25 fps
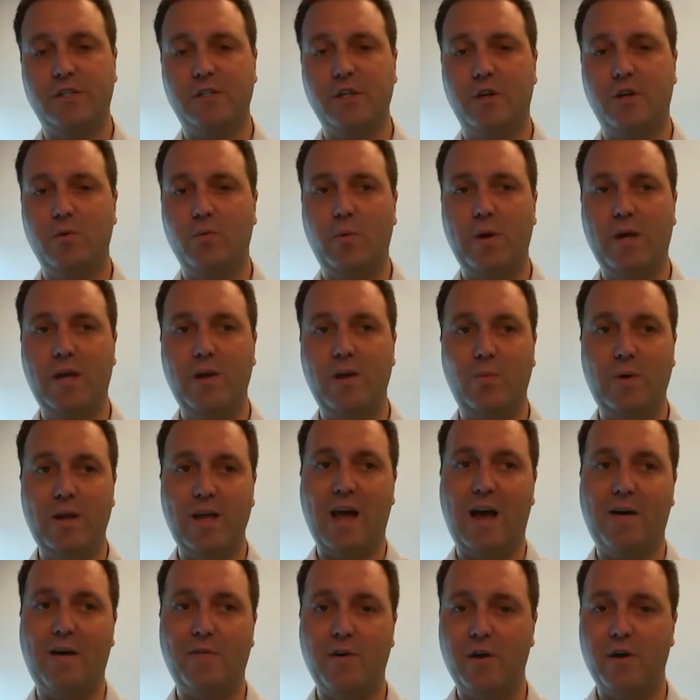So we, we
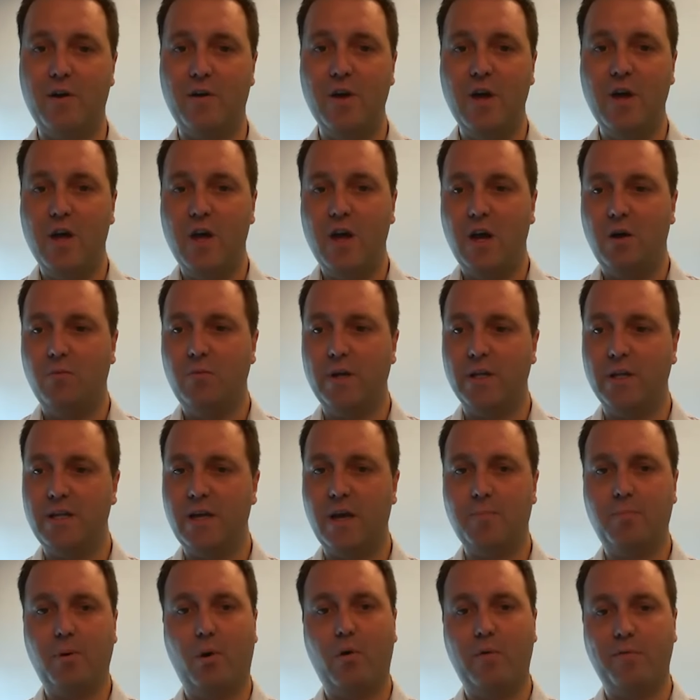have a really
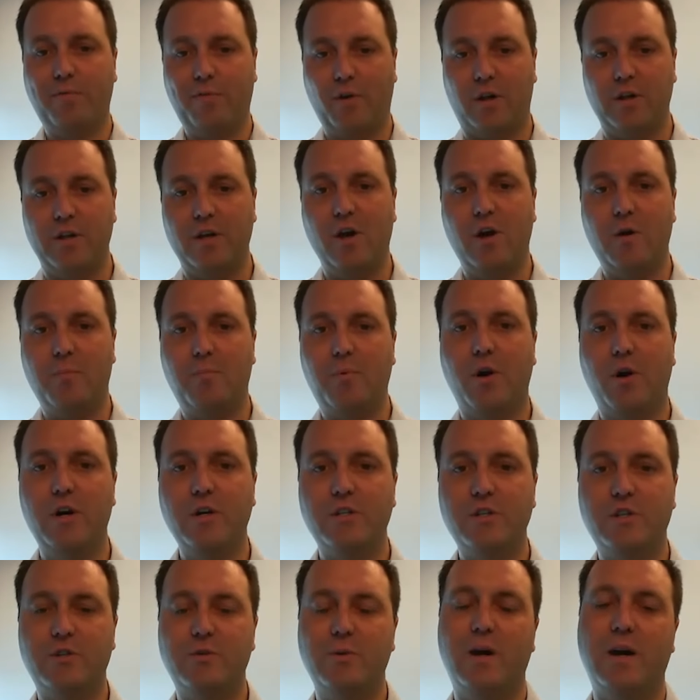a portfolio
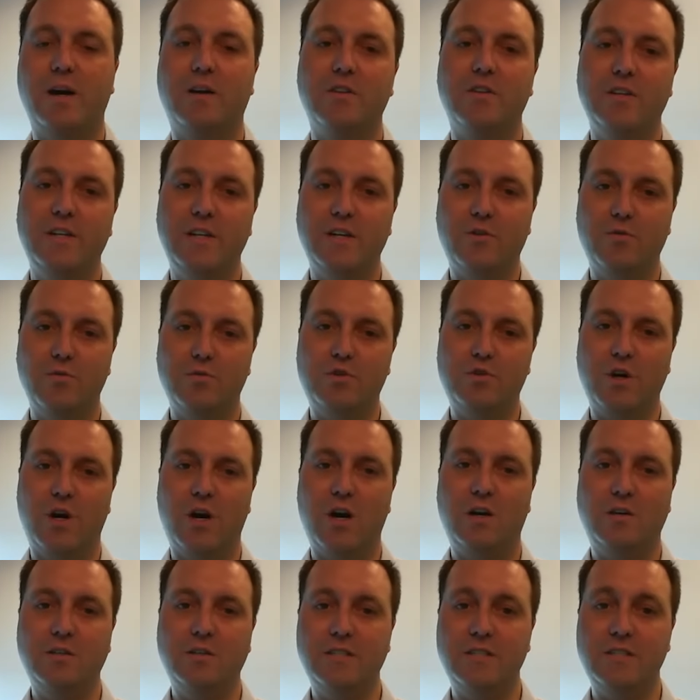approach to our clinical
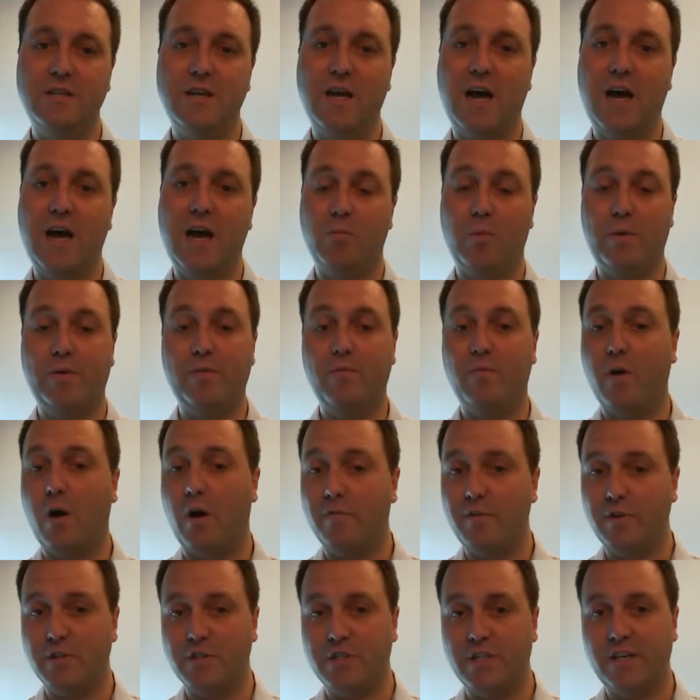trials. Uh, we've
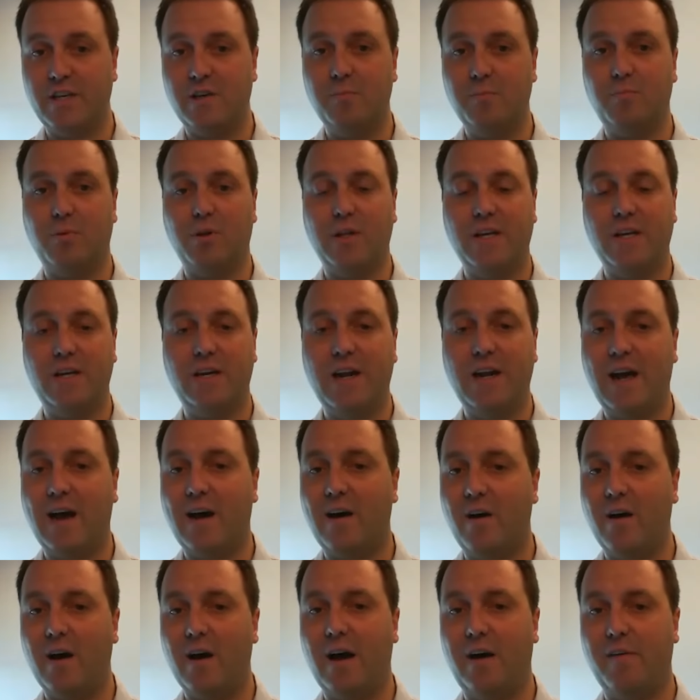obviously completed
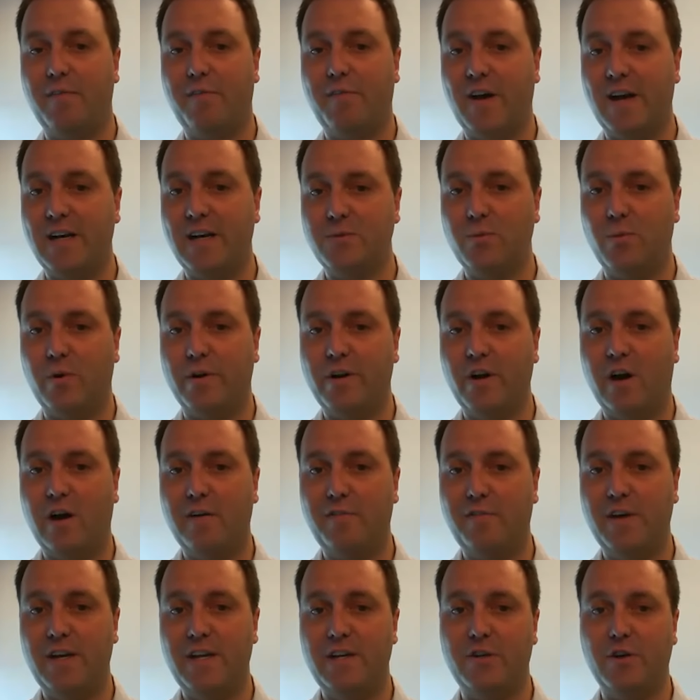our, our phase one I
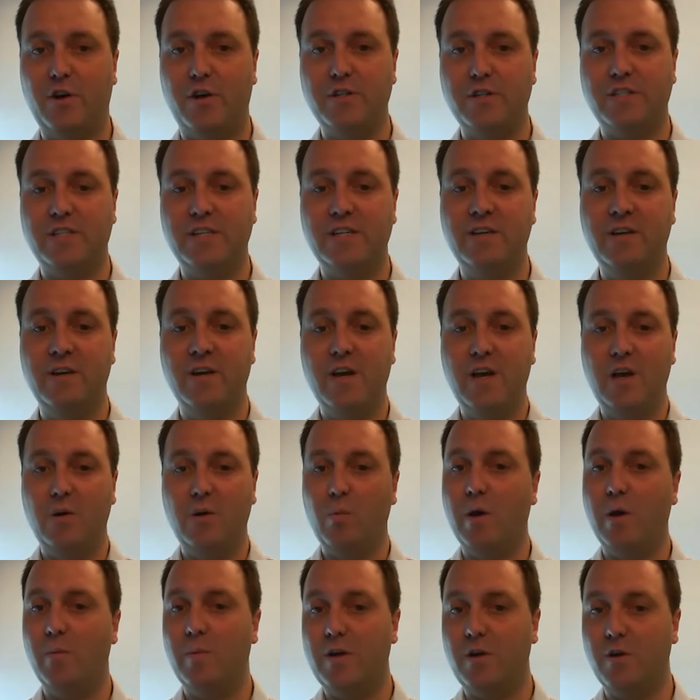V dosing,
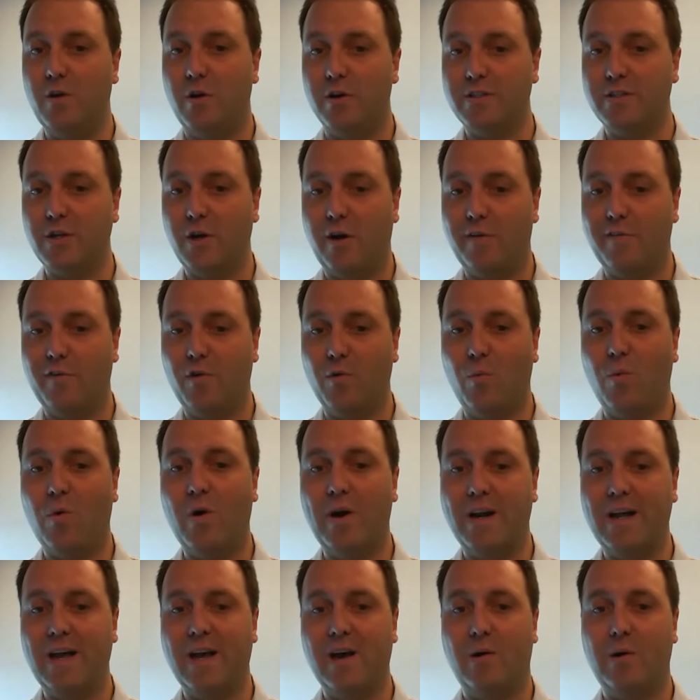where we got over a
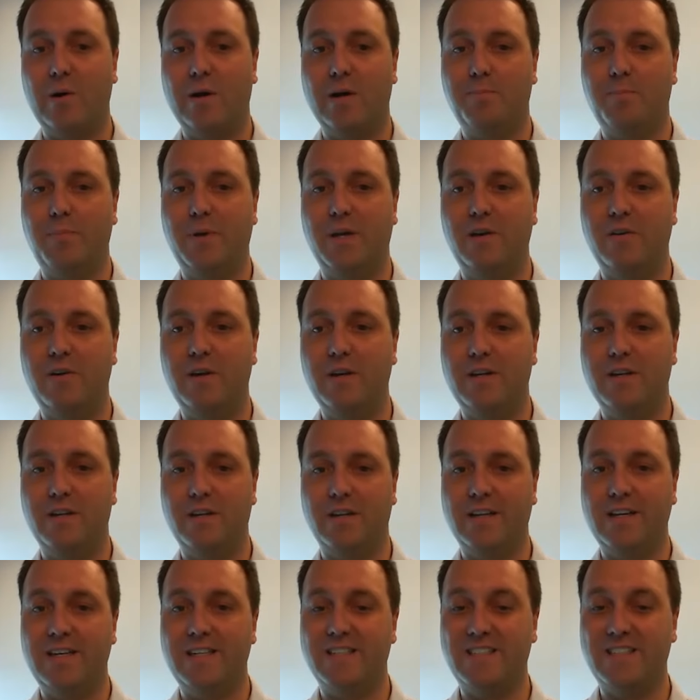one-hour period,
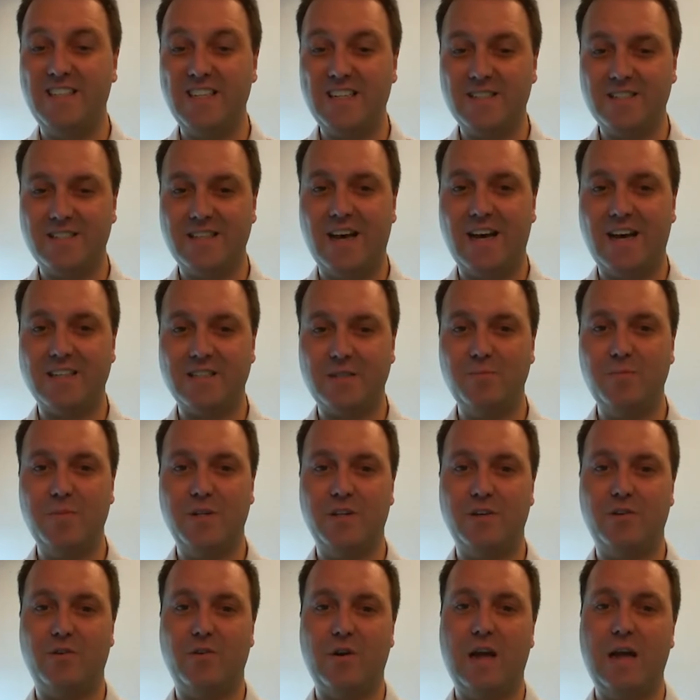at least six thousand
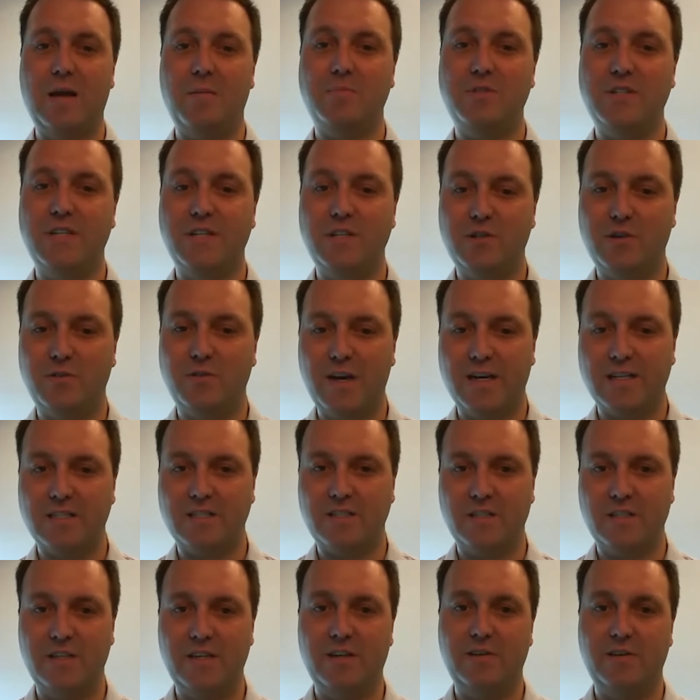milligrams
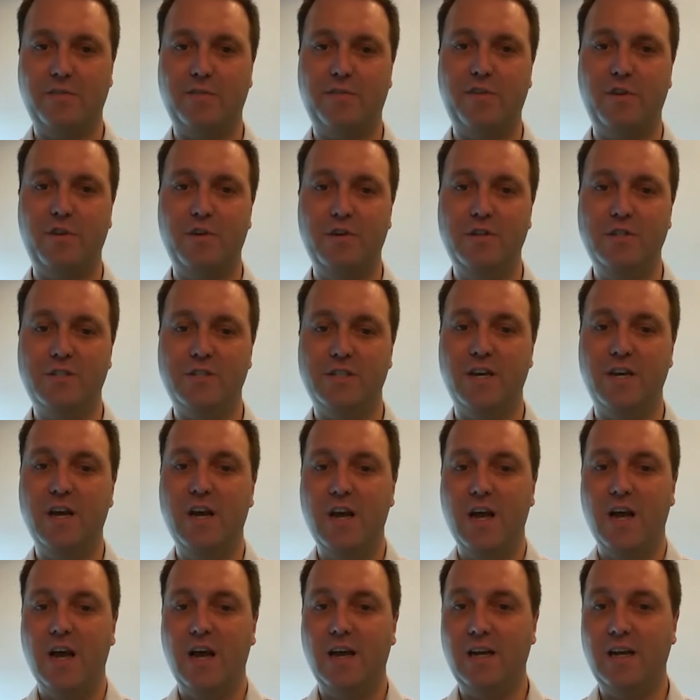intravascularly infused
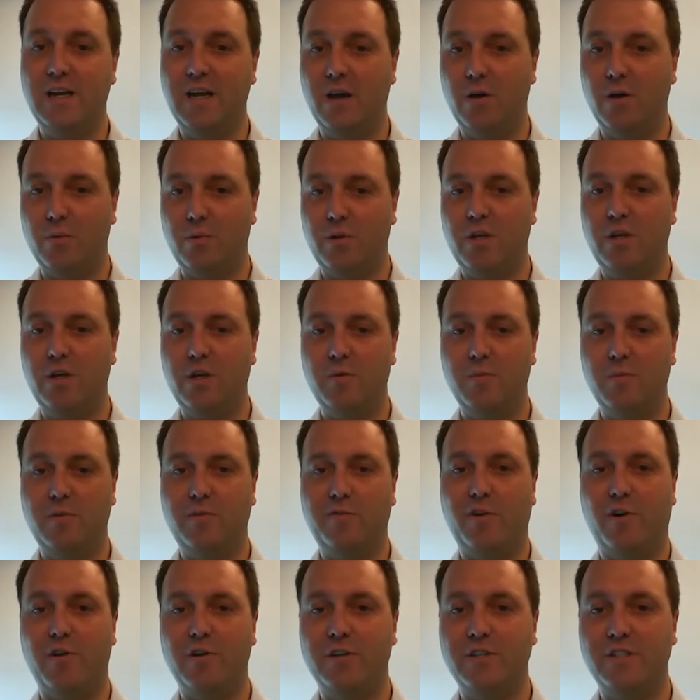in healthy human
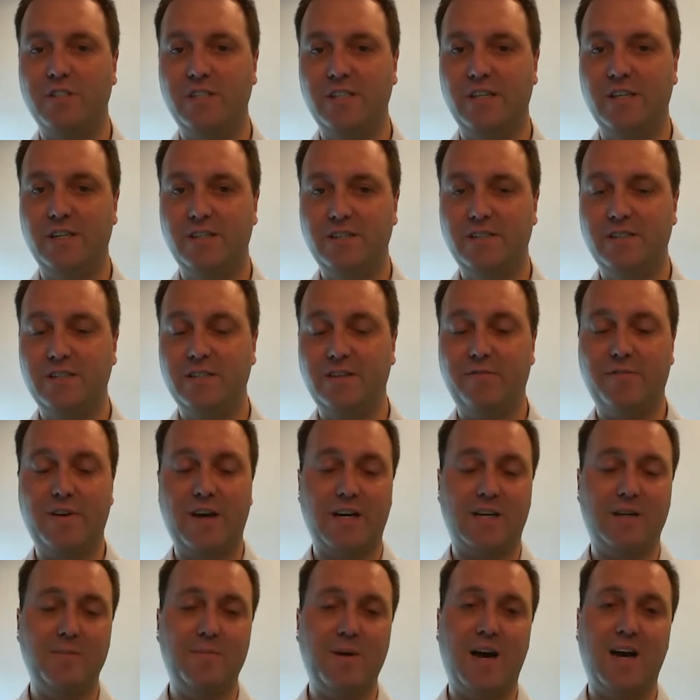volunteers. In
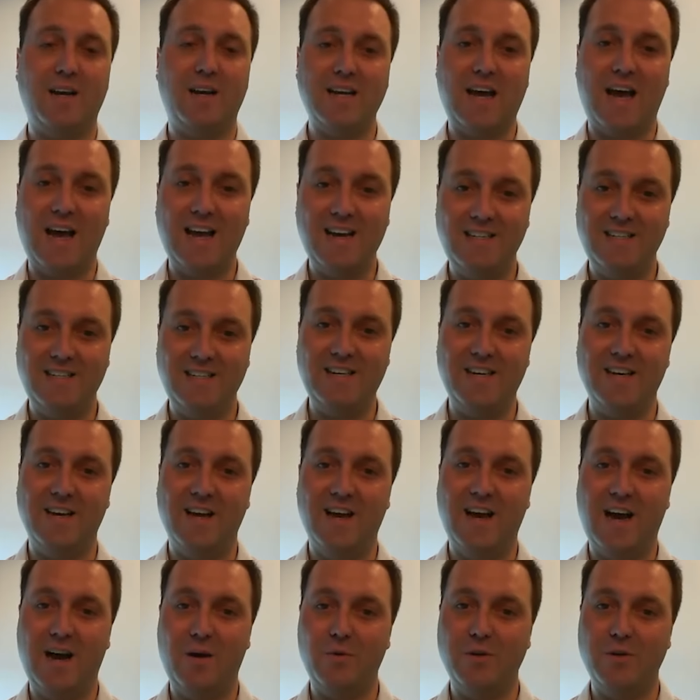fact, about eighty
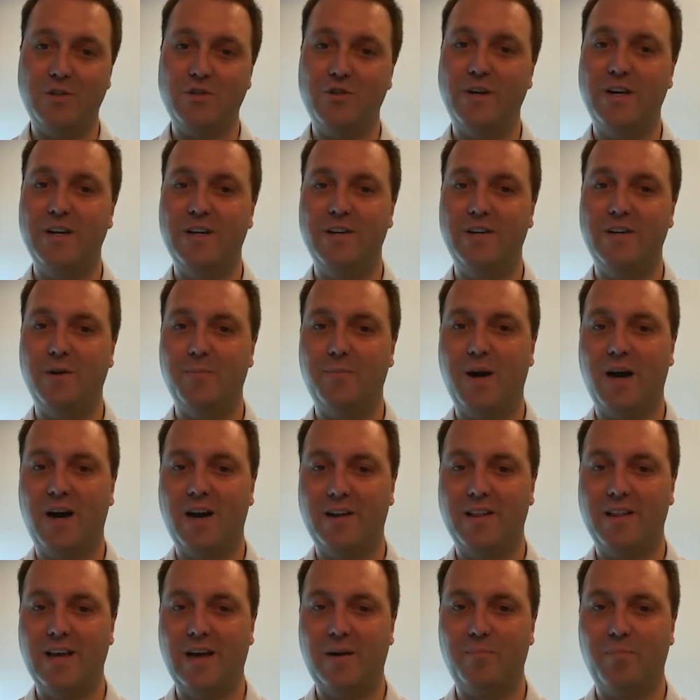uh, were treated as part
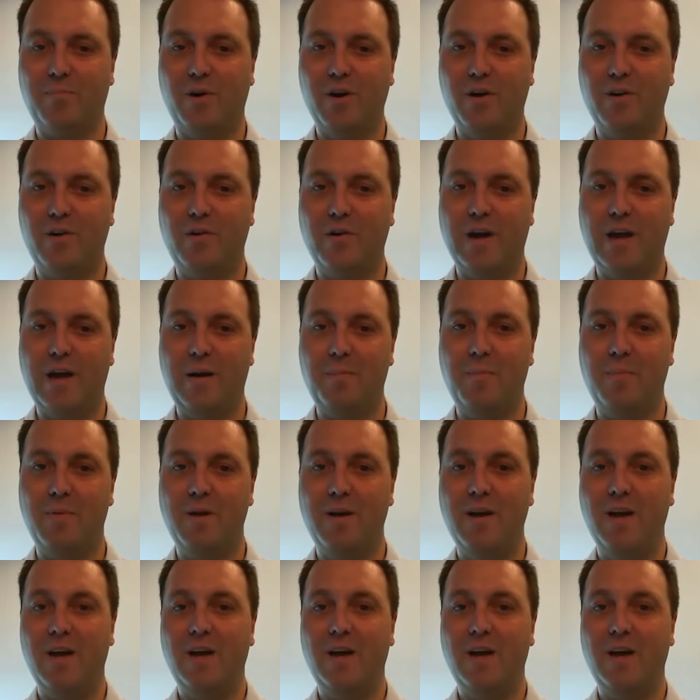of that program.